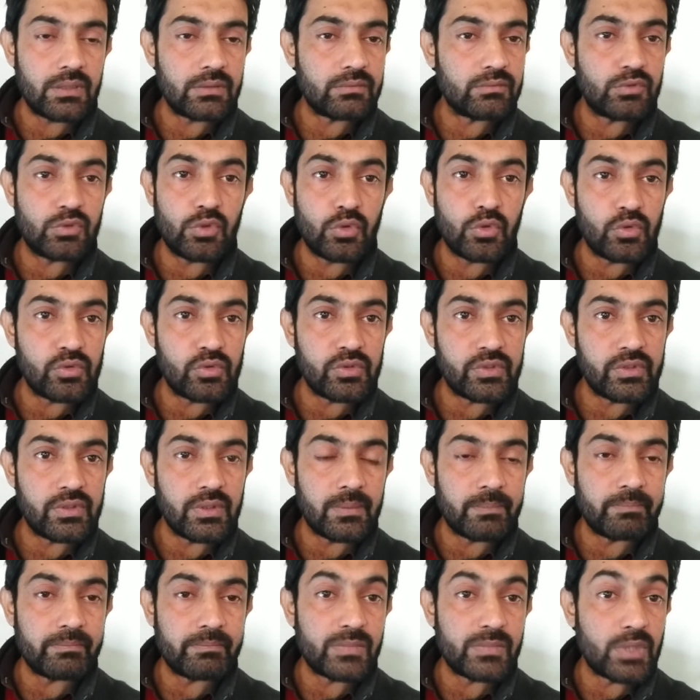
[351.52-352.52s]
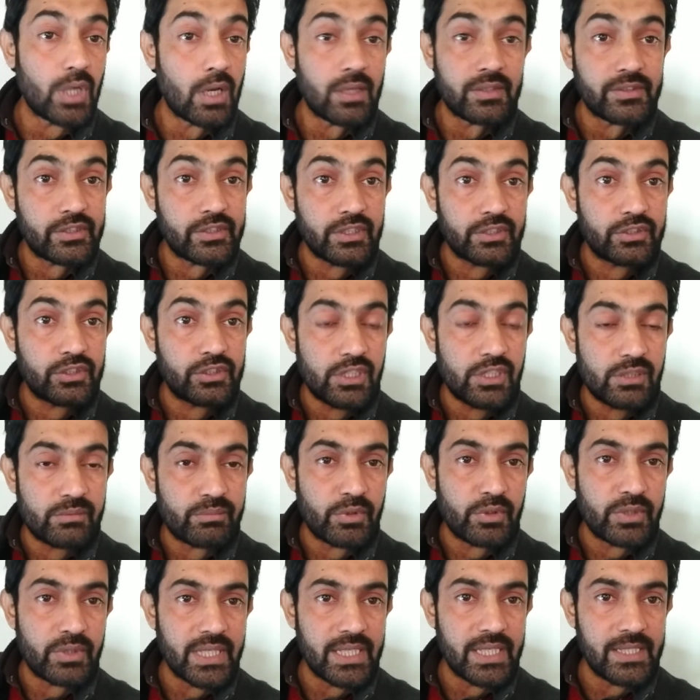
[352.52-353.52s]
those non-structural
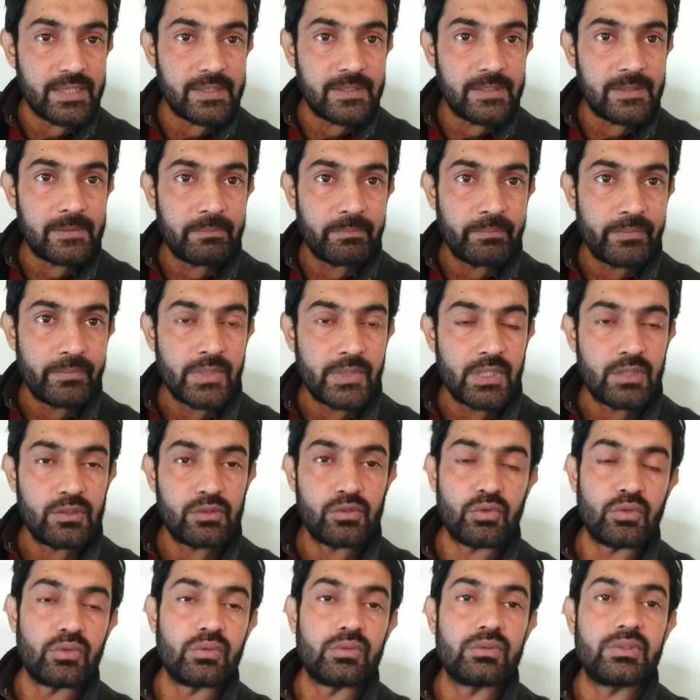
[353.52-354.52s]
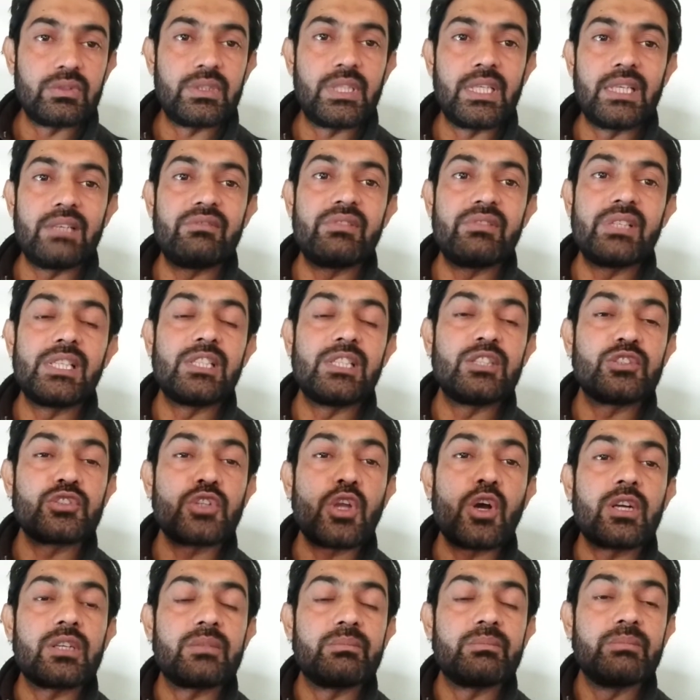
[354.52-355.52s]
proteins, so they will
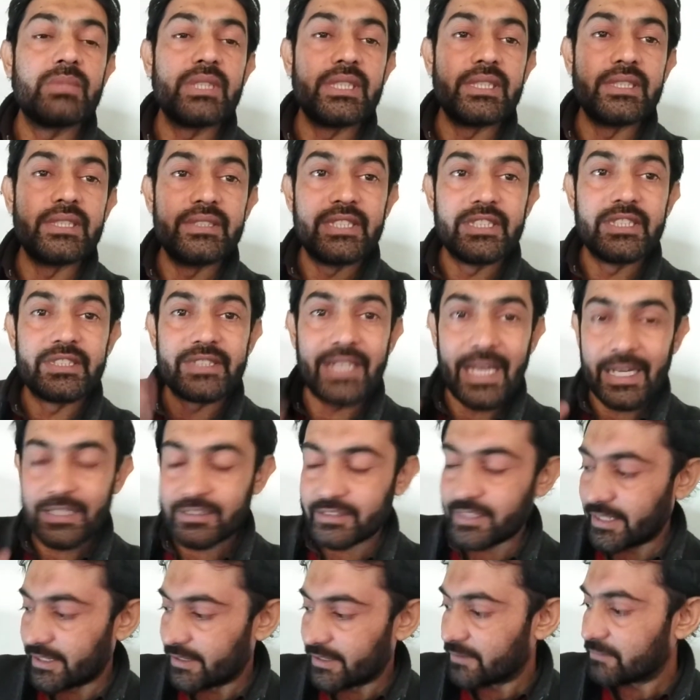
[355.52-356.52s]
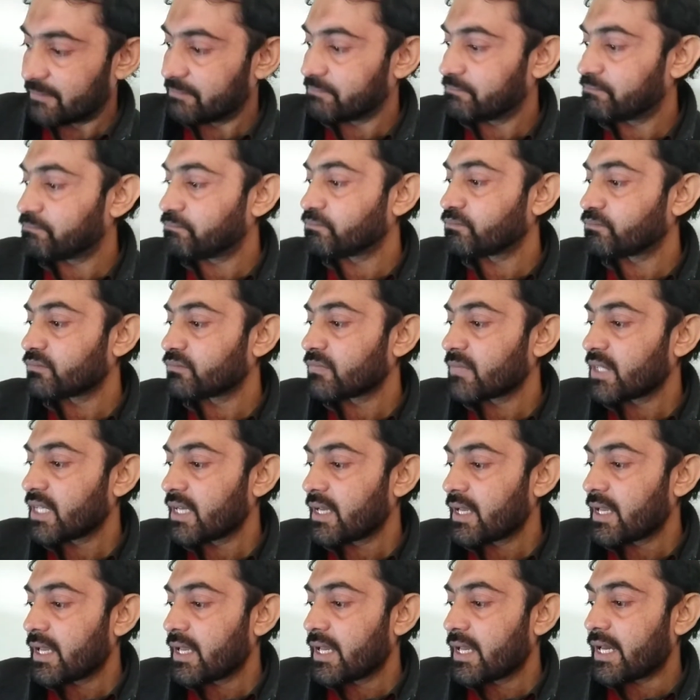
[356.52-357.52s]
not be detected.
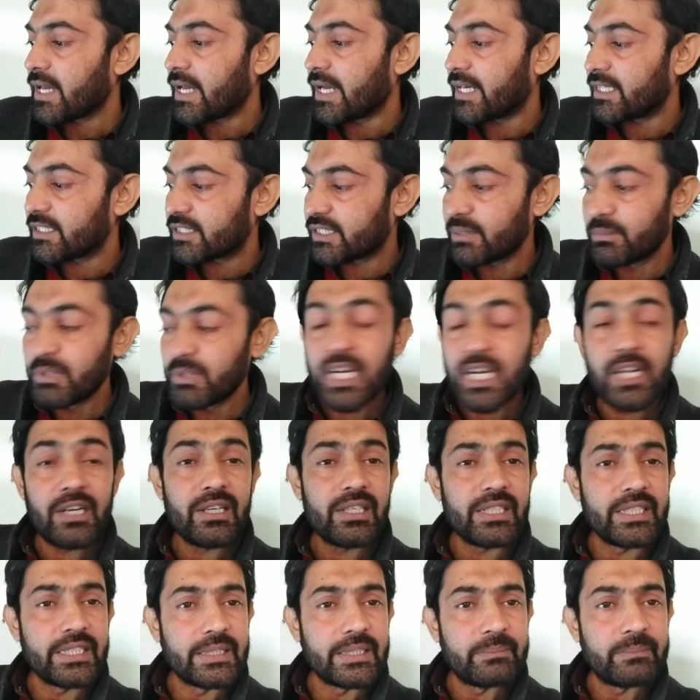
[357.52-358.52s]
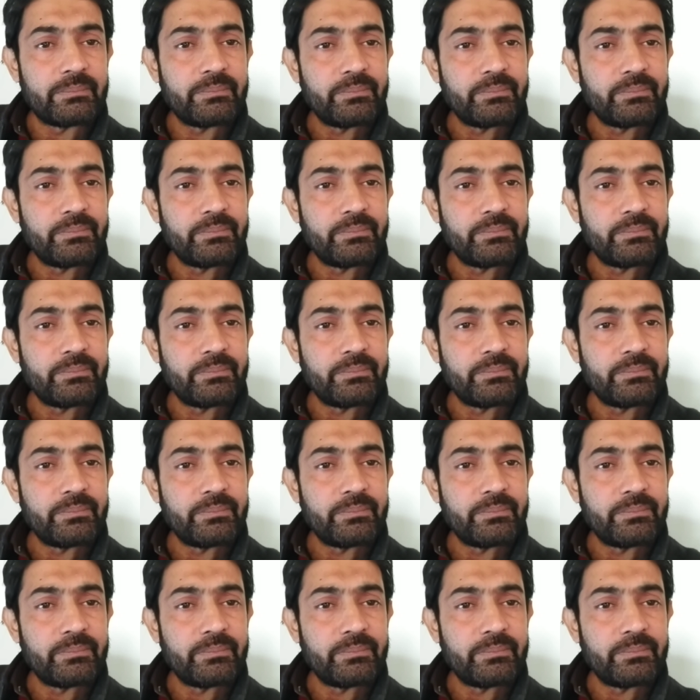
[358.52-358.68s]
And similarly,